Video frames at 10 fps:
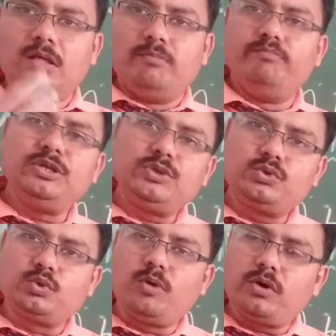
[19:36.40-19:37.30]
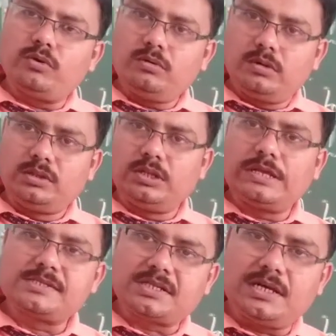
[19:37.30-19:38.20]
Meet you tomorrow in the
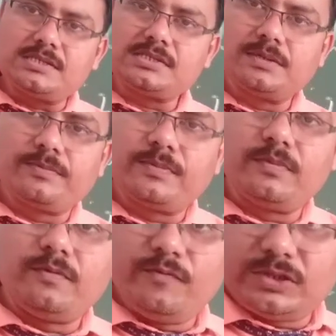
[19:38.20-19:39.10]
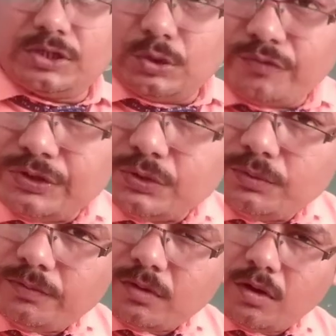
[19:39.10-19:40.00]
next class with a new video
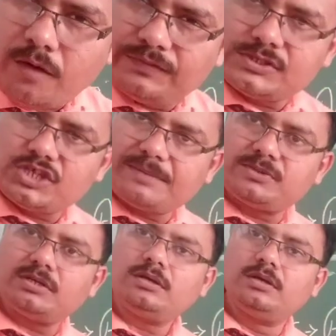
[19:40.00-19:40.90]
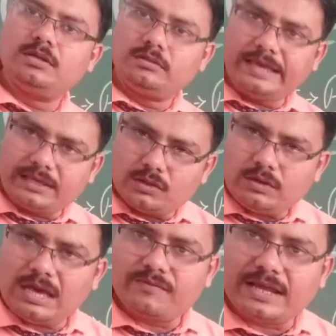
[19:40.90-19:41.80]
of this chapter. Thank
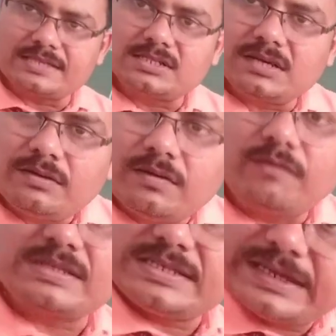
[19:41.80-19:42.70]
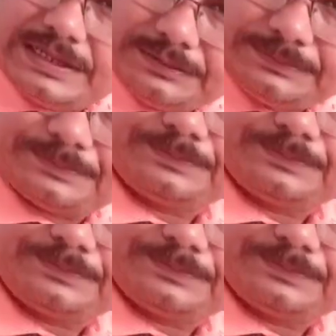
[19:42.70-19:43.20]
you, have a nice day once again.